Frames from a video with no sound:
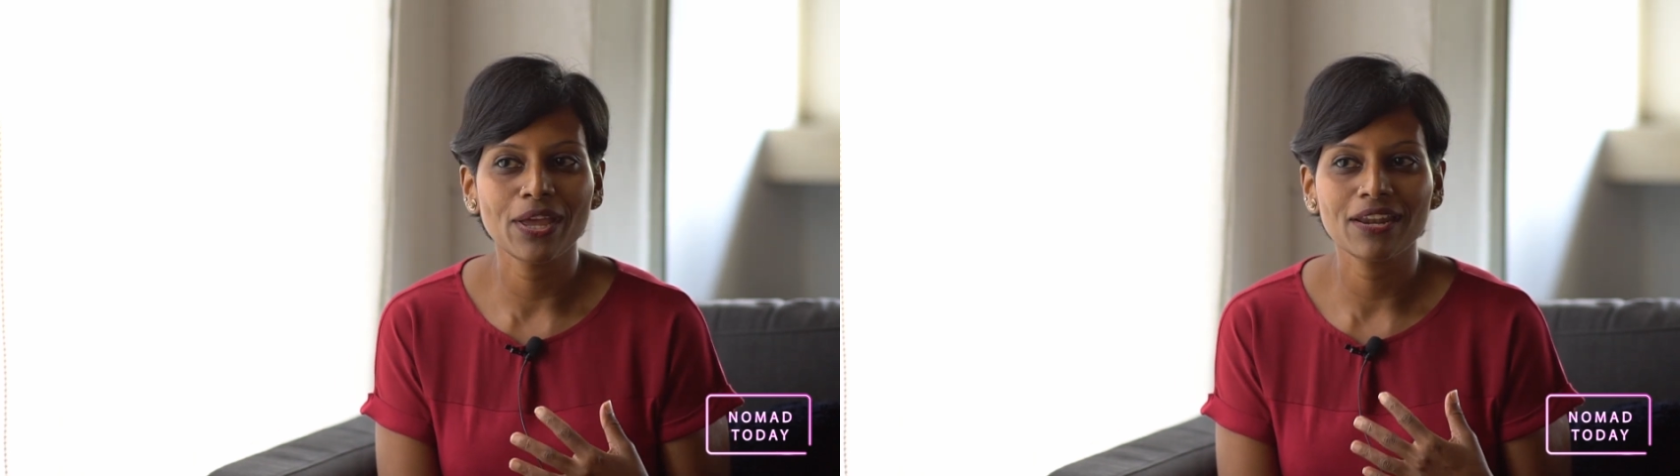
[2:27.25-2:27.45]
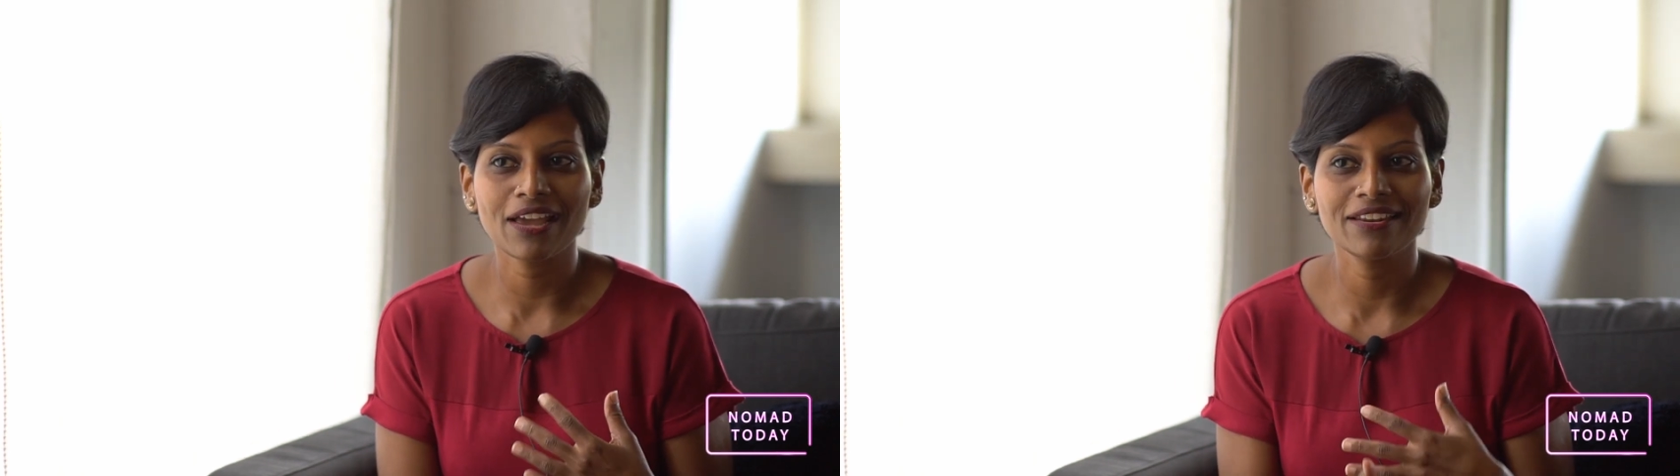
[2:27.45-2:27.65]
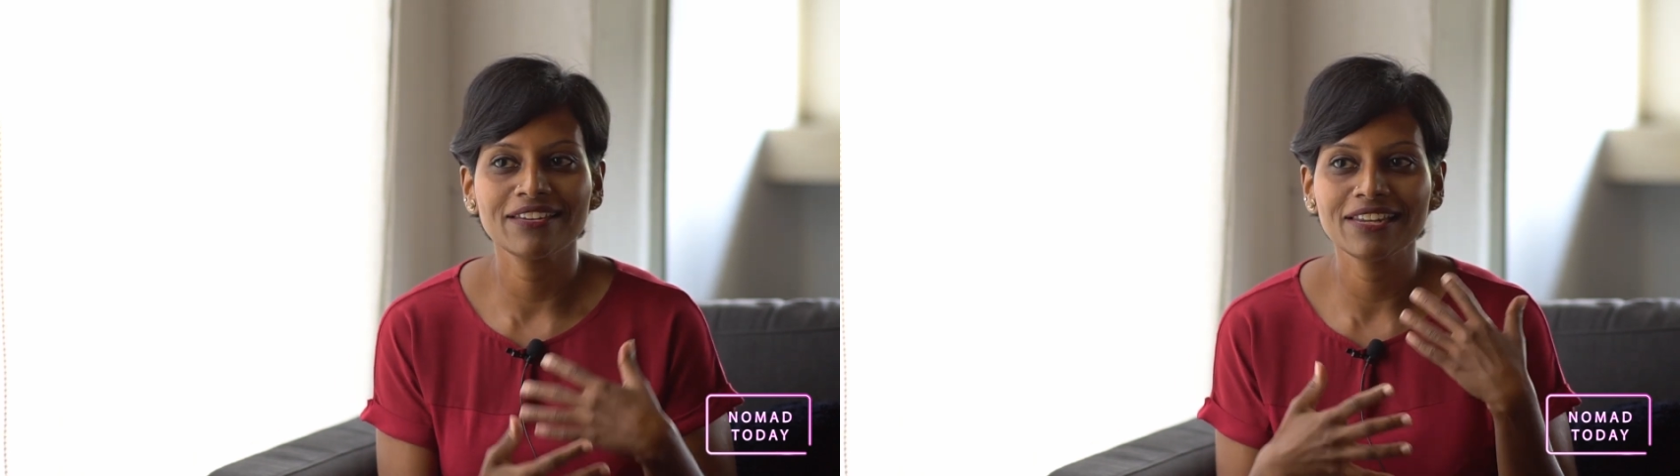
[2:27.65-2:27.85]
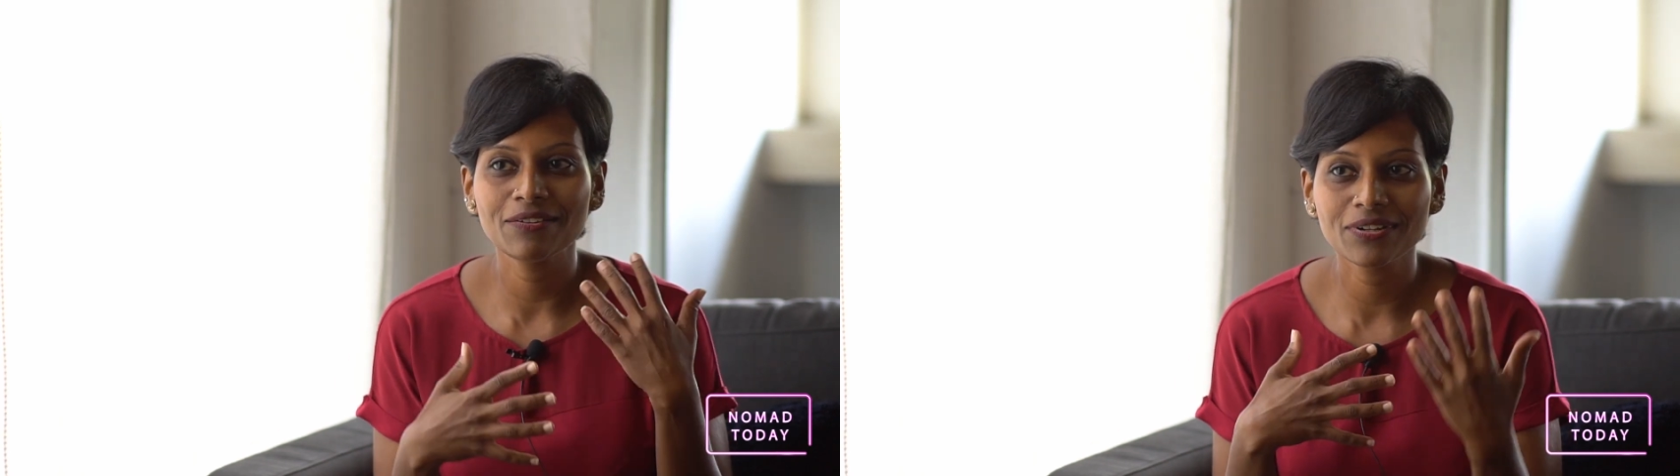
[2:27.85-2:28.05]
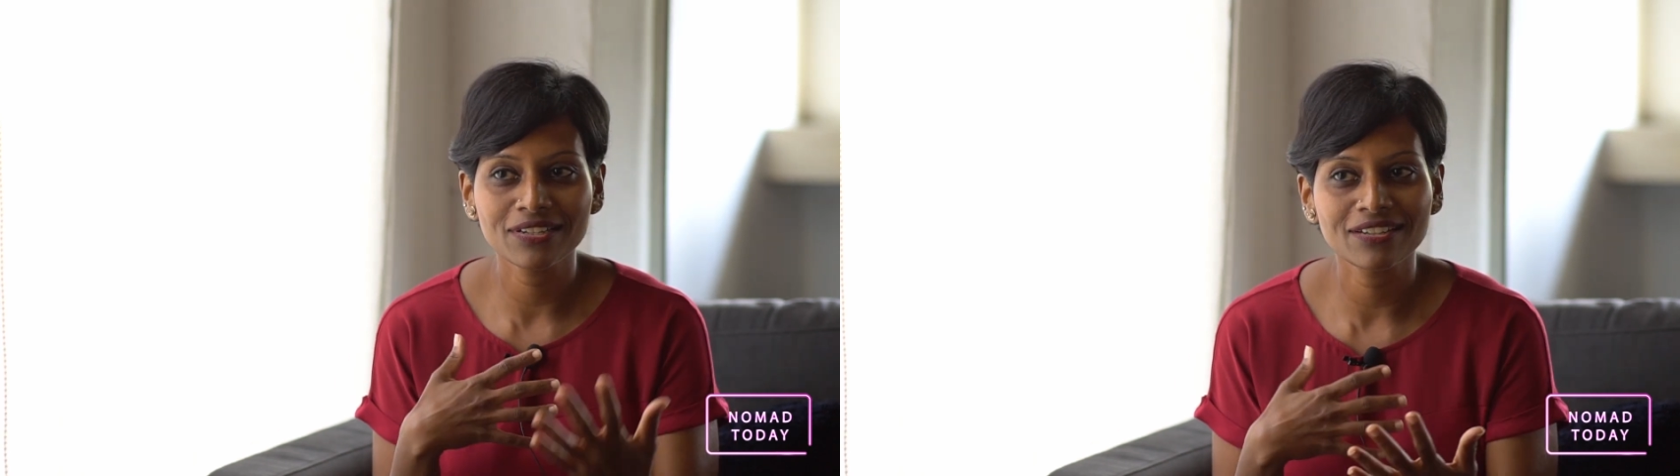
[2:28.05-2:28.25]
when I
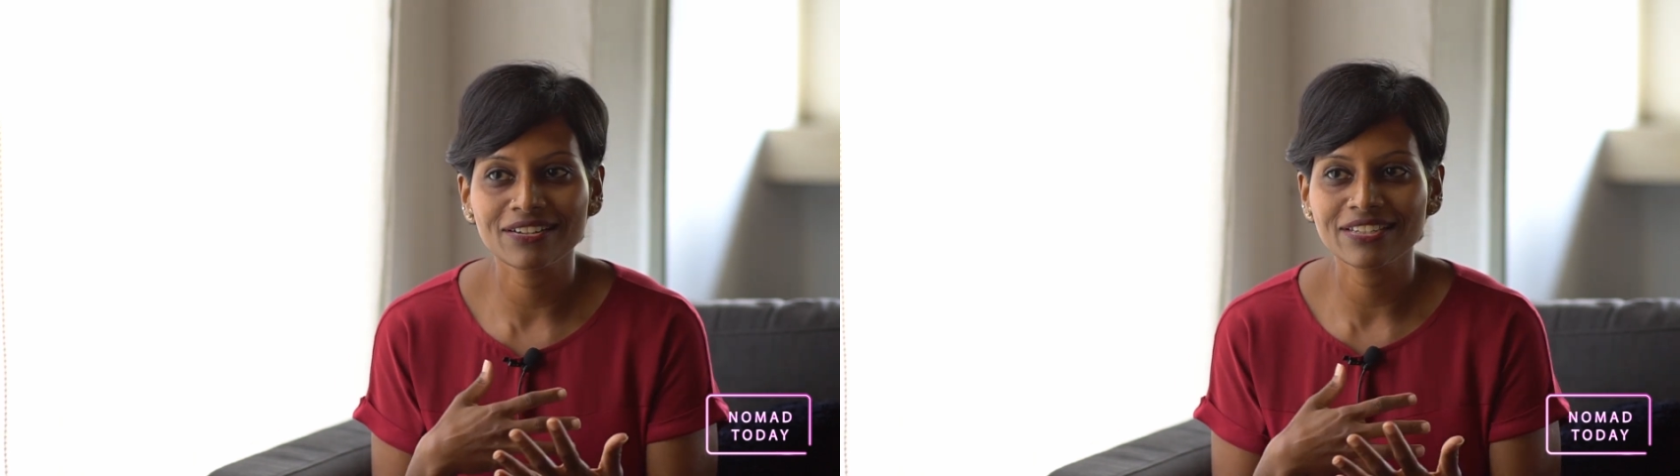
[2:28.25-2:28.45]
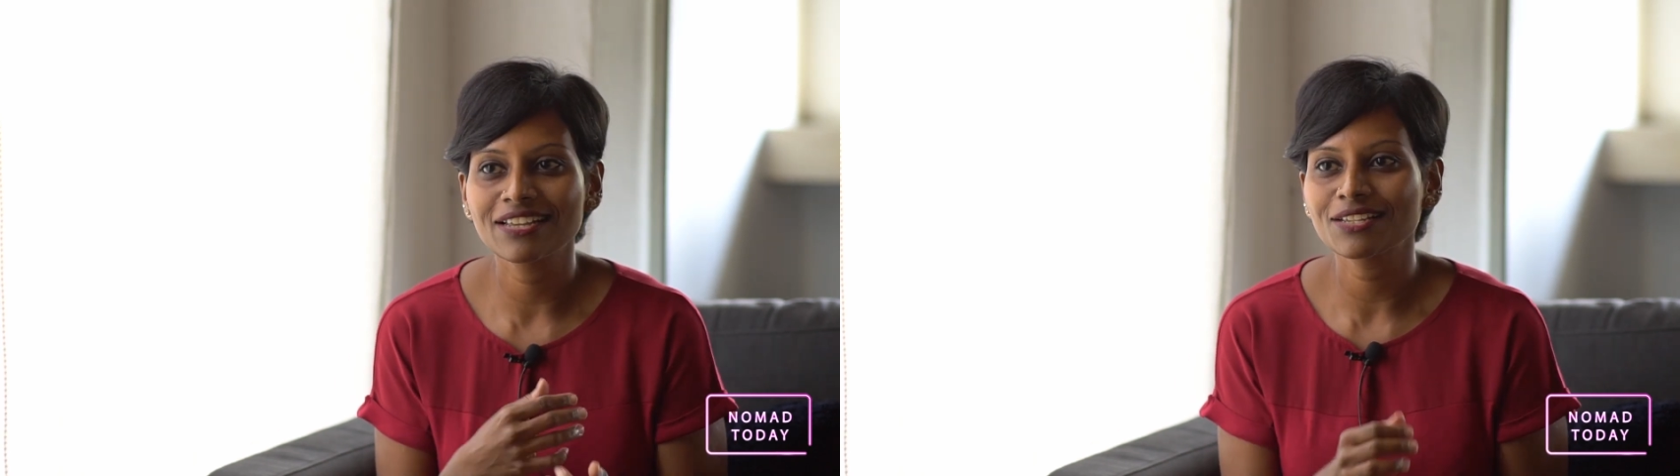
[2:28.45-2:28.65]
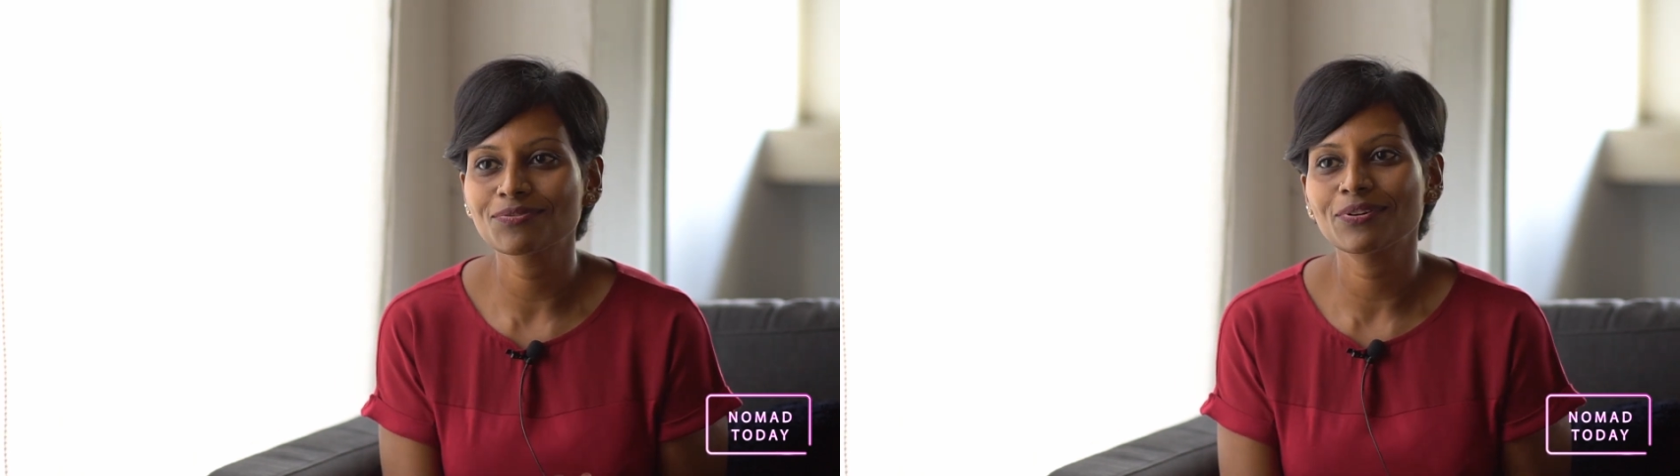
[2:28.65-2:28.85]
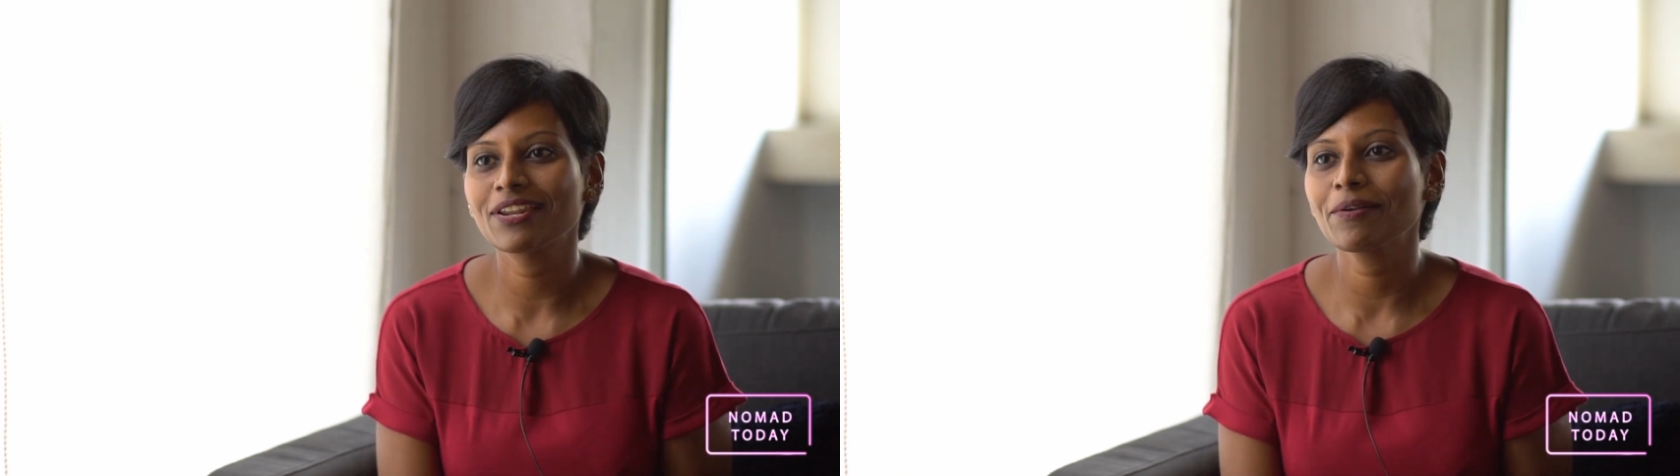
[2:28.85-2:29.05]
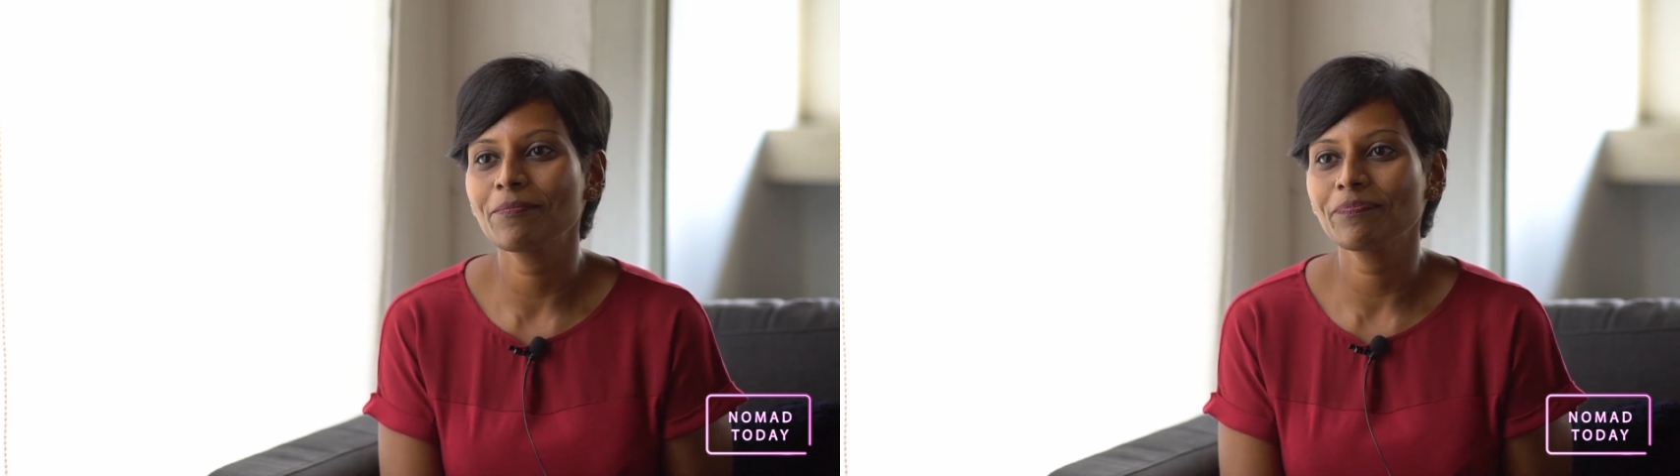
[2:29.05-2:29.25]
deliver the results for
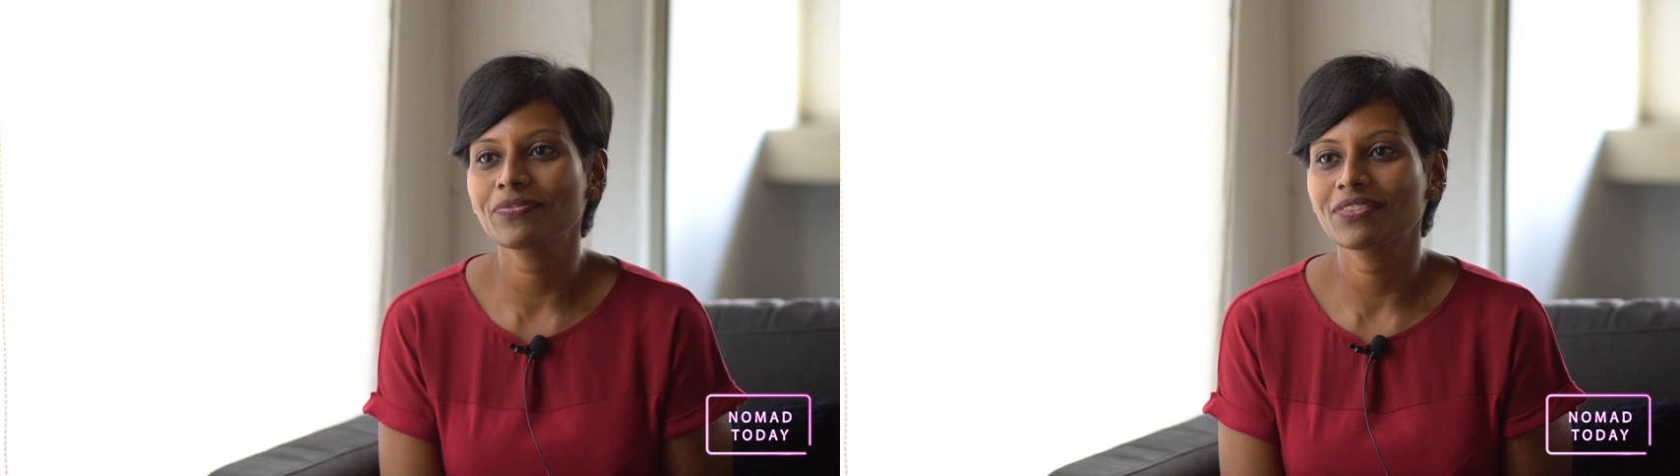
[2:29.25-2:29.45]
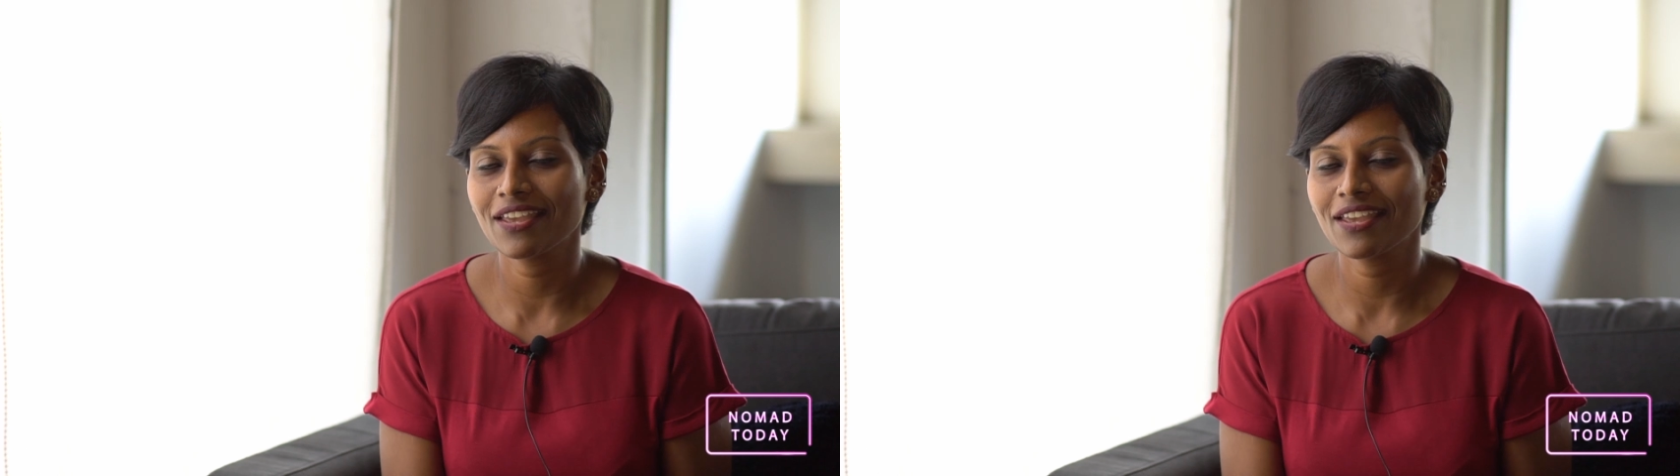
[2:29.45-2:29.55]
them,